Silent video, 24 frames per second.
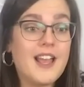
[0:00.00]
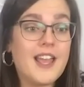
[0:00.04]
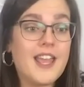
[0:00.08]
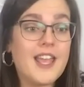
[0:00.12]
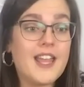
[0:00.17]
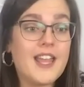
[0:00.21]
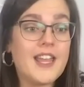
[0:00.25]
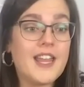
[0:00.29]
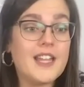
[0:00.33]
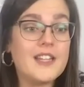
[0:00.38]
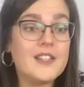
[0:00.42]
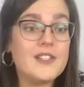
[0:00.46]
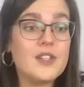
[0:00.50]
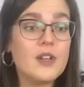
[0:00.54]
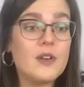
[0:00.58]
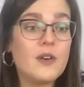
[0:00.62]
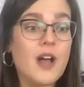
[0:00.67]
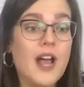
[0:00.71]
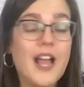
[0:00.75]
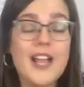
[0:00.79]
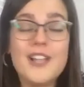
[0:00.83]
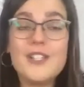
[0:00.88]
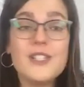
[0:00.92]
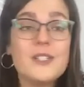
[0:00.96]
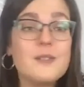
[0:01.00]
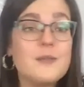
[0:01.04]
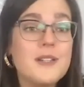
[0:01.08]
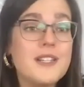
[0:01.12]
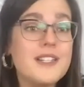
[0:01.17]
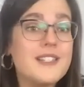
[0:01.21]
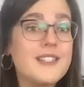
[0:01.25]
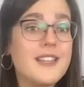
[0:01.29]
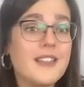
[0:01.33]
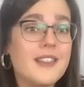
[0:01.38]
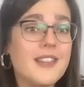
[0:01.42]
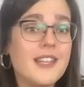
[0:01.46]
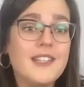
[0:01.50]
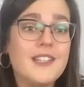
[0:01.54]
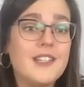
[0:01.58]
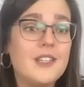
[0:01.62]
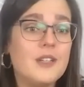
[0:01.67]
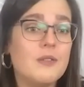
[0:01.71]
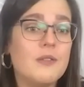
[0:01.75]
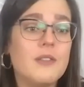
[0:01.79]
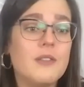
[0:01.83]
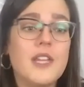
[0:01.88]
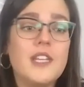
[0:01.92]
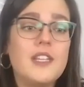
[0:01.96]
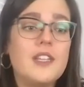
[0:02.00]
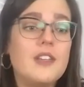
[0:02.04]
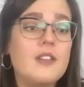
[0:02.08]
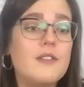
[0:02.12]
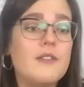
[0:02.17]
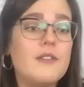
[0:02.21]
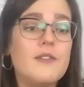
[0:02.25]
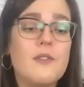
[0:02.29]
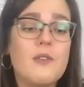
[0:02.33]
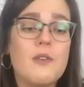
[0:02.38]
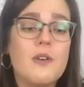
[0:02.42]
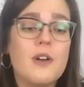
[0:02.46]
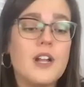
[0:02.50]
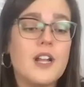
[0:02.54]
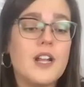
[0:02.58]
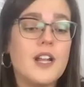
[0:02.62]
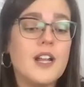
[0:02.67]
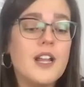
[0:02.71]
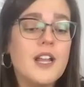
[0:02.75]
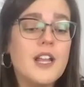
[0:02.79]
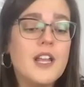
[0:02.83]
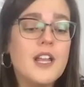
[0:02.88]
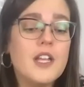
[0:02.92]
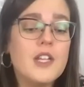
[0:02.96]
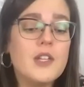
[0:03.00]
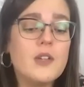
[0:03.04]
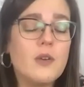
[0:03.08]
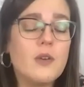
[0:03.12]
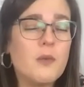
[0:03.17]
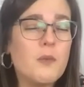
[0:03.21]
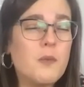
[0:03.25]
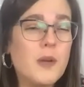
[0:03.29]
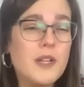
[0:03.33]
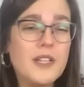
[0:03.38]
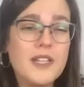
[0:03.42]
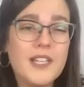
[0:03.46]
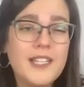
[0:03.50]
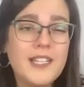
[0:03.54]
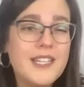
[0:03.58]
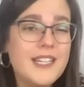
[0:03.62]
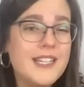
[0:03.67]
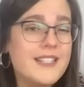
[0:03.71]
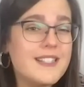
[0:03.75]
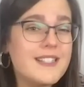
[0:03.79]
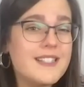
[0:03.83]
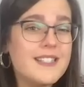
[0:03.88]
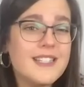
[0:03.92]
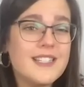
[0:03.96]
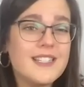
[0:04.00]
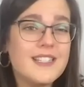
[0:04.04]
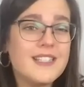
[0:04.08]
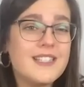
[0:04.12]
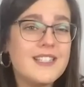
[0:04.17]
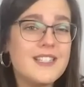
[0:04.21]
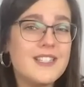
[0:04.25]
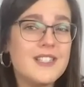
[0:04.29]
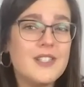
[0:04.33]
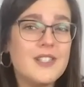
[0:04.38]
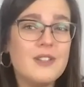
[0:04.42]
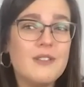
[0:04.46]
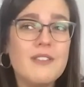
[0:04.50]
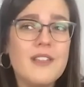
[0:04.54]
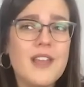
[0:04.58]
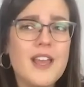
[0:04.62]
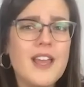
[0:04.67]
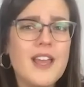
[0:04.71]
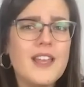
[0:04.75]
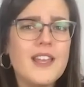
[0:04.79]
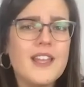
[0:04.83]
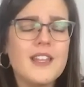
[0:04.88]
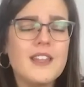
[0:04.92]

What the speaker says: And so I just want to say thank you. Thank you for your willingness to do that.